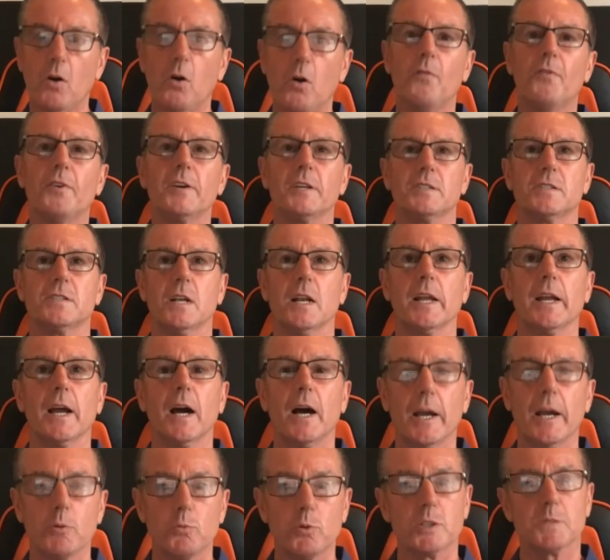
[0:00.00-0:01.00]
Obviously,
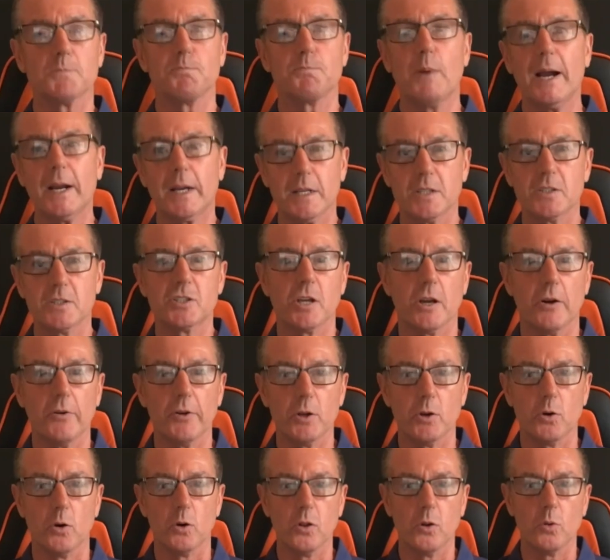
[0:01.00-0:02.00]
I was backing
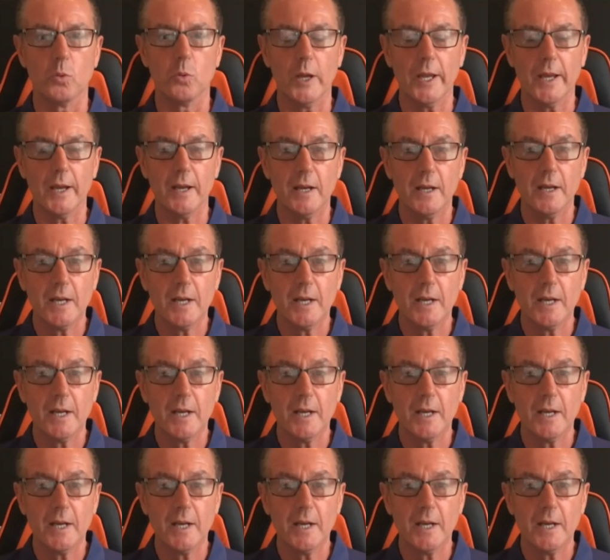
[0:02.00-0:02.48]
Terry all the way.